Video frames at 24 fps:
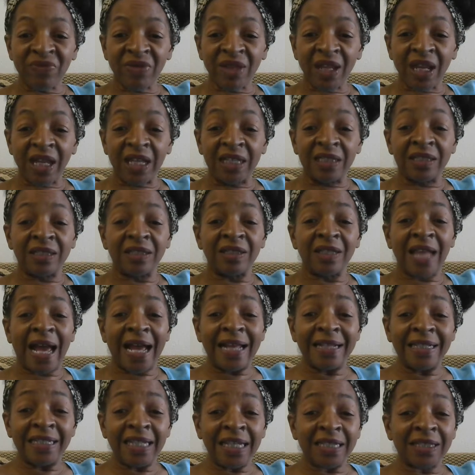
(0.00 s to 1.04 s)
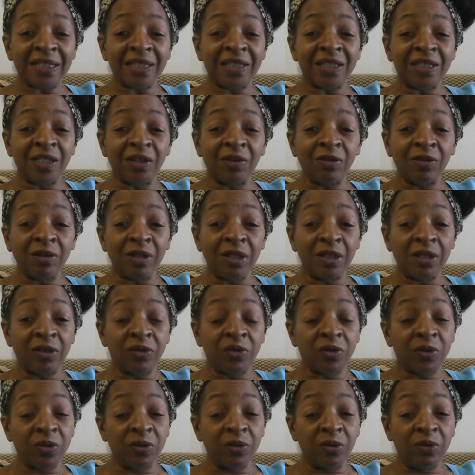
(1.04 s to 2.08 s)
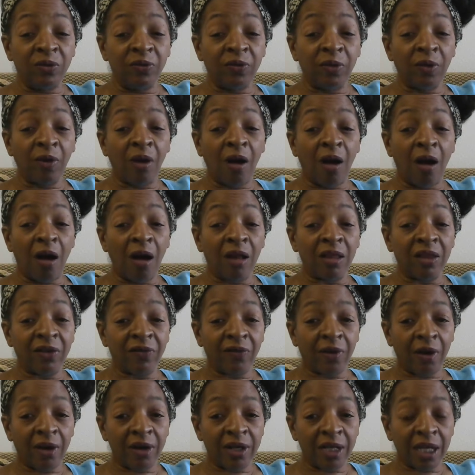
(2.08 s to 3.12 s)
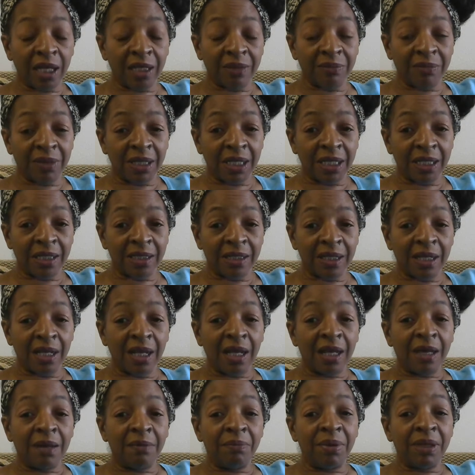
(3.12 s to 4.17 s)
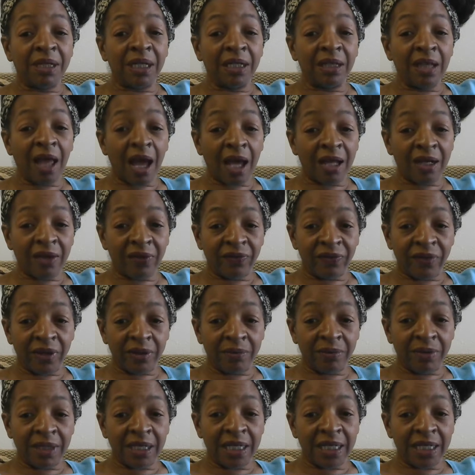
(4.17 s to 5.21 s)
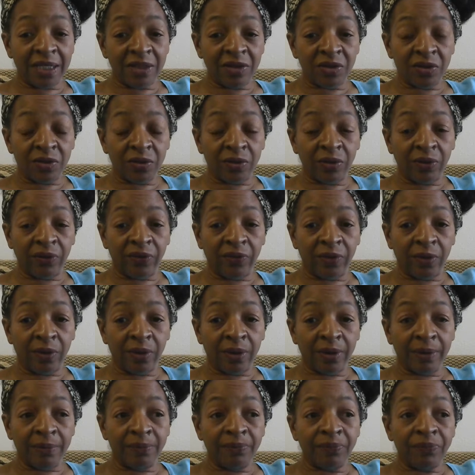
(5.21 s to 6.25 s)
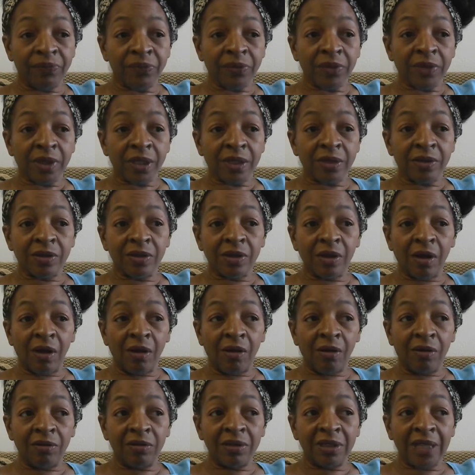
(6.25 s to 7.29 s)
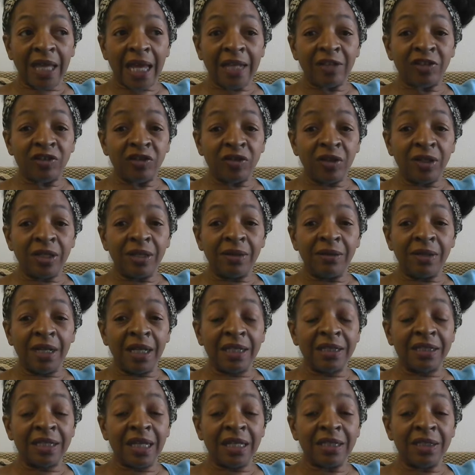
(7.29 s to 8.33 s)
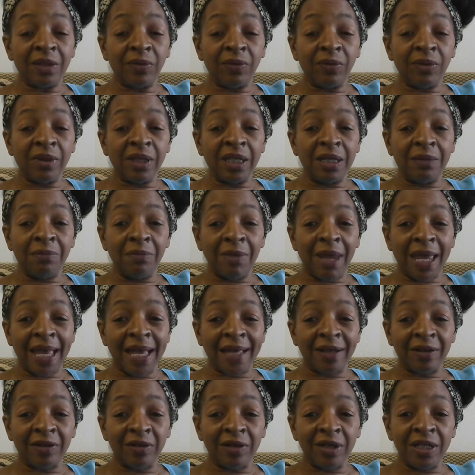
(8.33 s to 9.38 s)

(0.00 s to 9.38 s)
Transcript: It's not necessarily true for all of our young men, but a lot of them it is true for. So that shouldn't, it doesn't really matter.